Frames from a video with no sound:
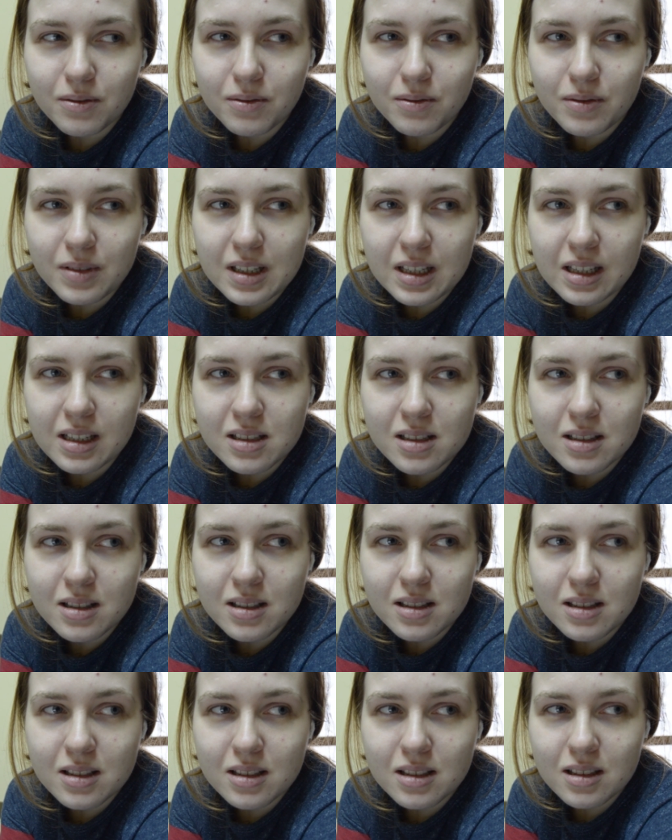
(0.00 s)

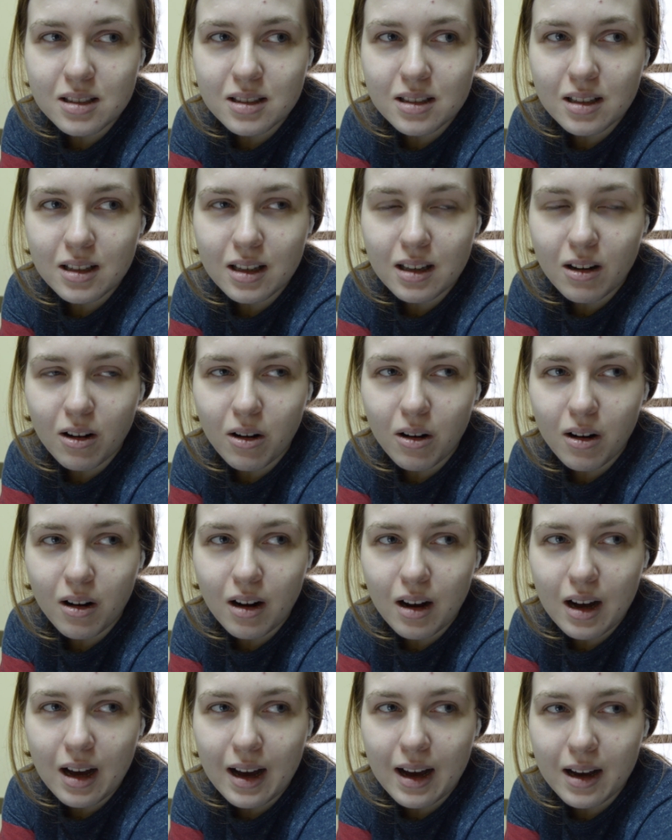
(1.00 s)
vegans
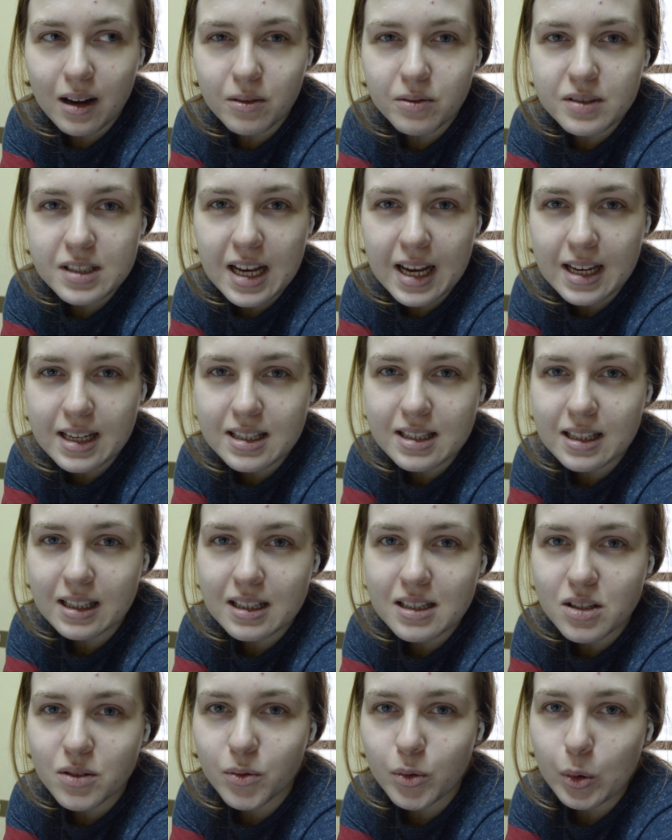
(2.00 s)
have
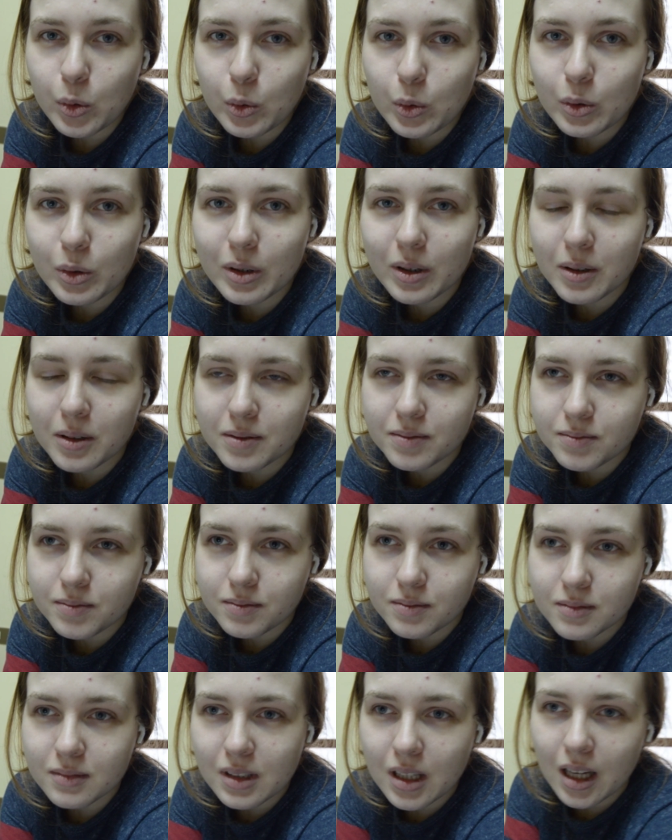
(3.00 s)
tasteless food,
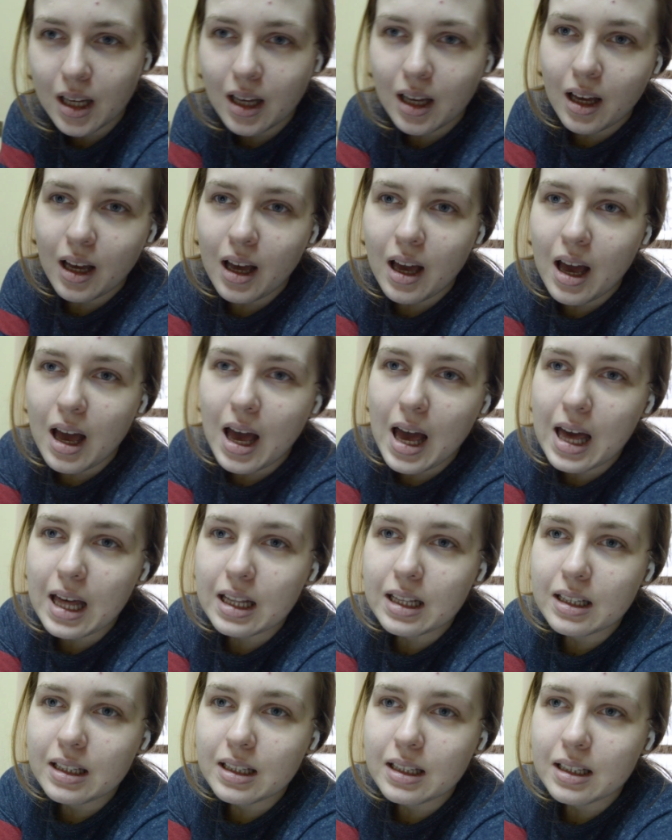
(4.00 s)

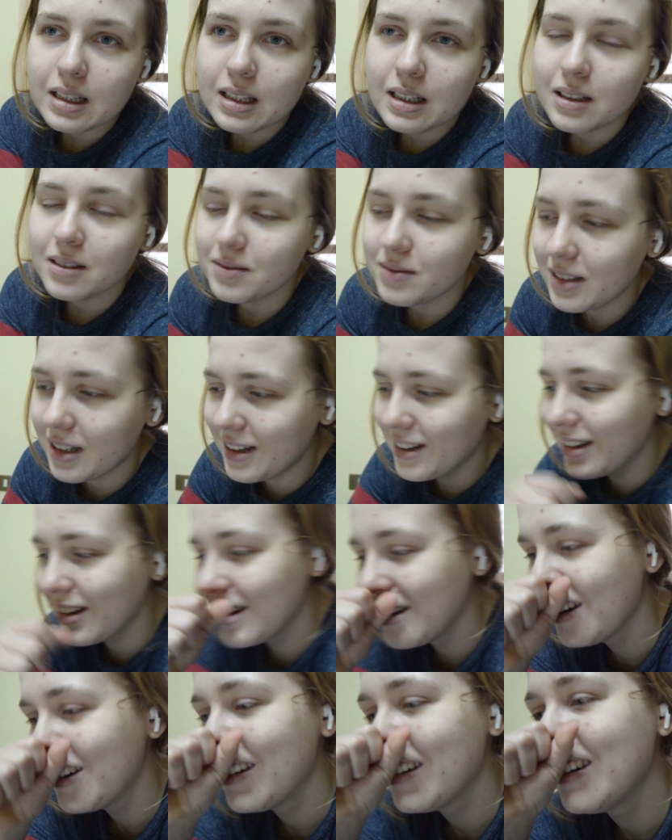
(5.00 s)
and
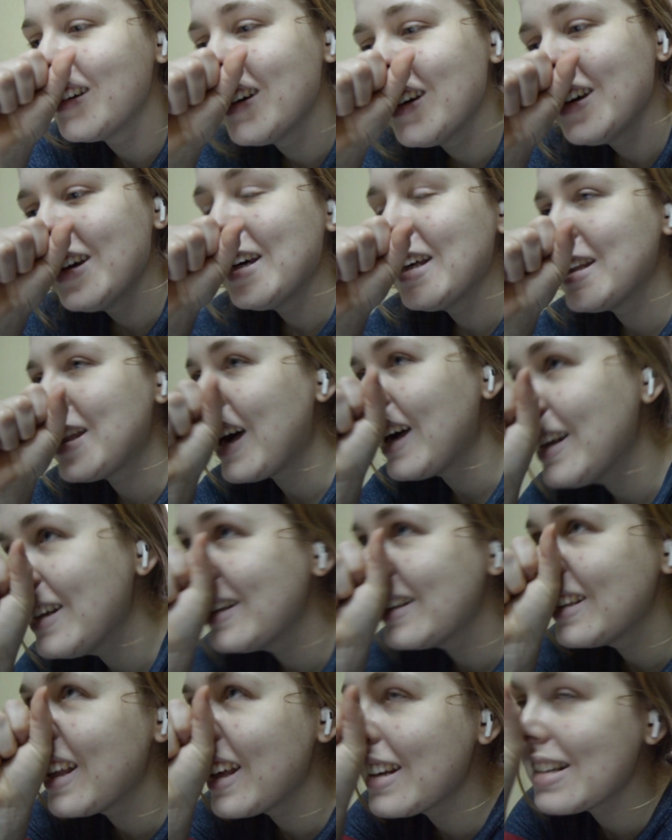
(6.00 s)

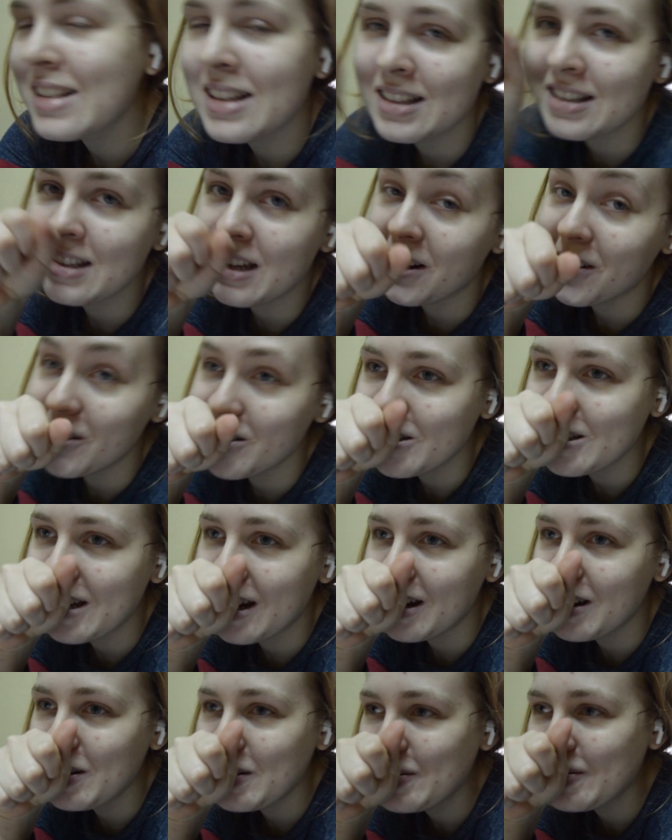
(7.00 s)
that is a
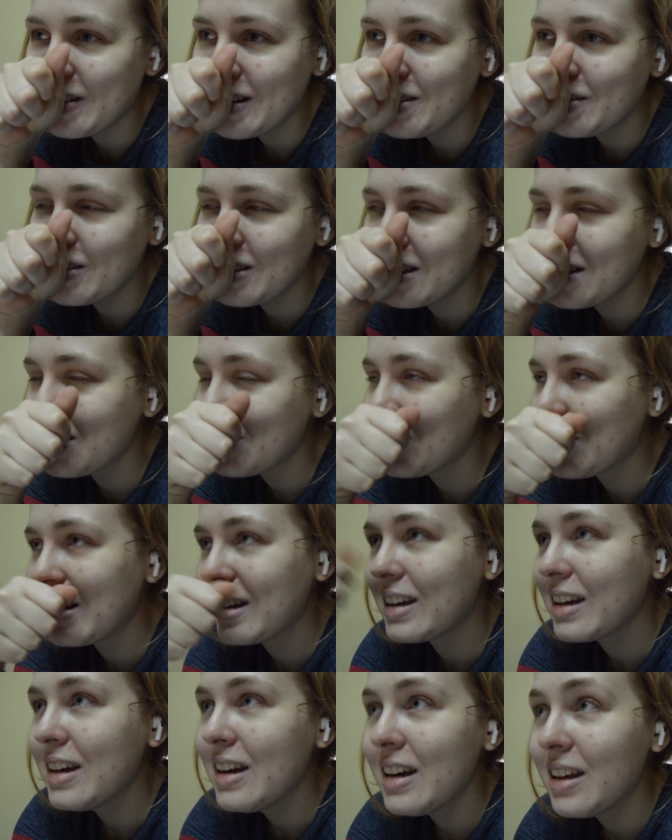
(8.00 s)
stereotype, I believe.
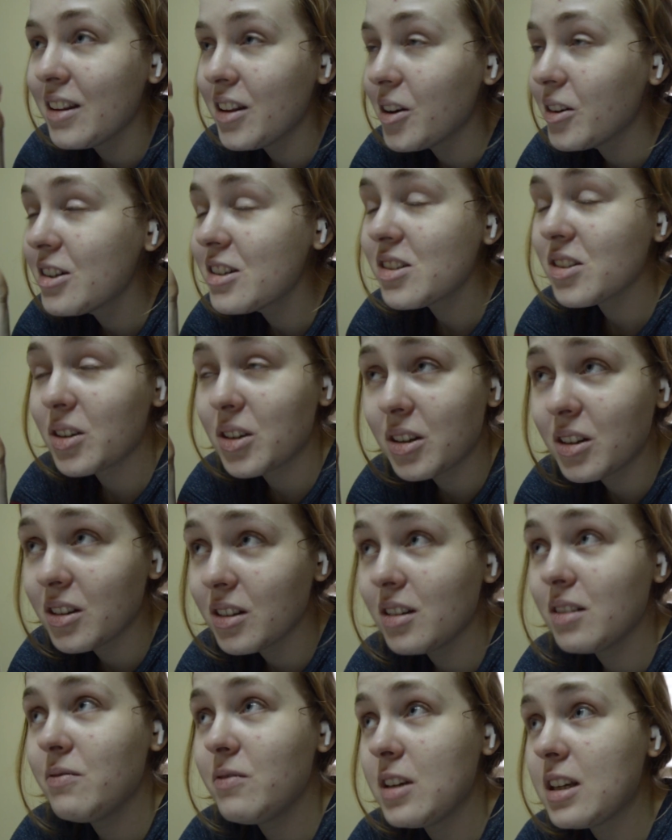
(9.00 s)
Like, there is
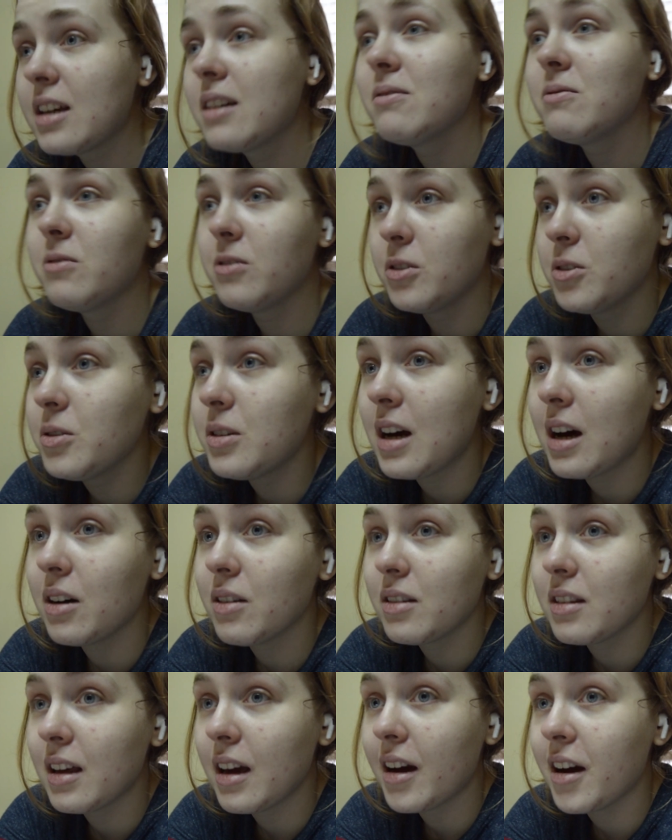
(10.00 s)
good vegan food
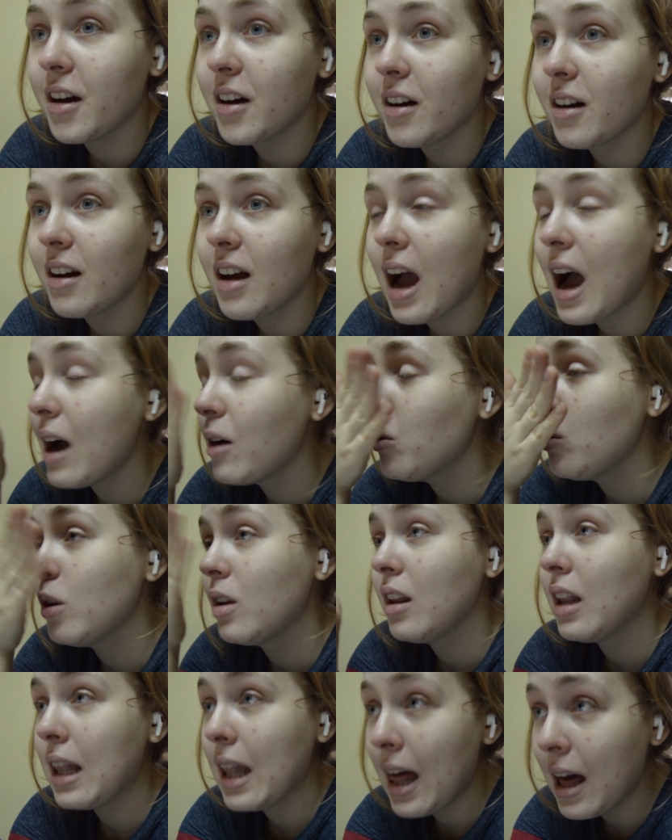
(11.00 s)
out there. I
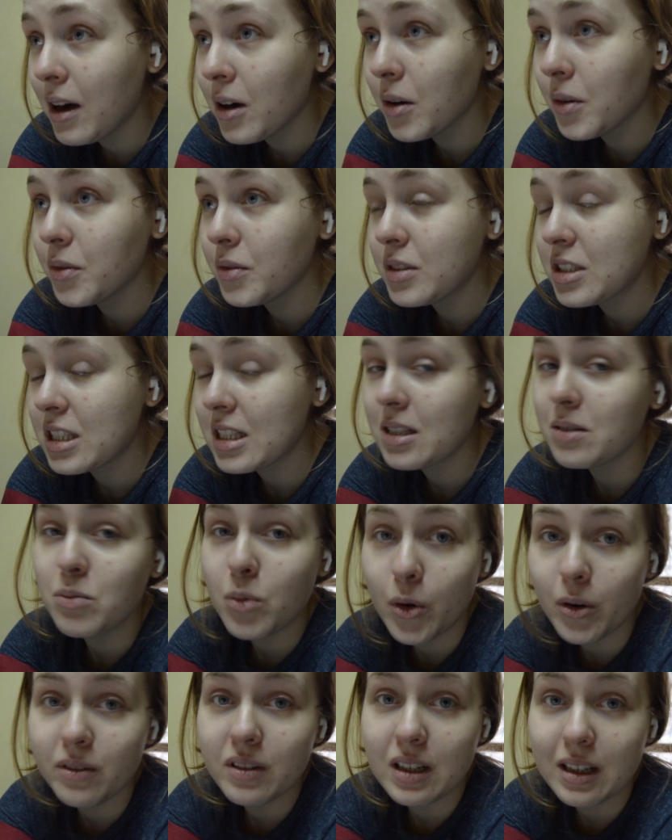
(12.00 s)
would love to eat
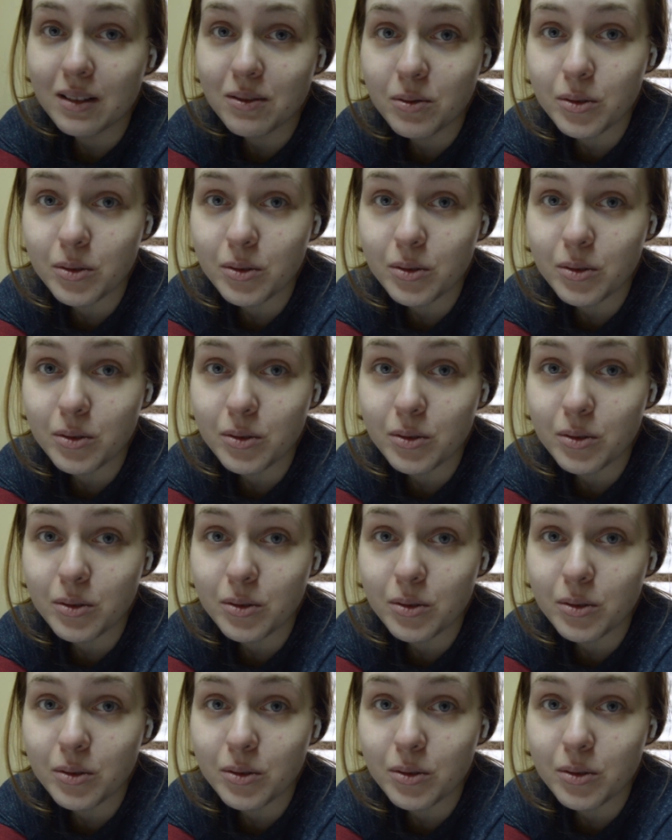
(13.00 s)
more vegan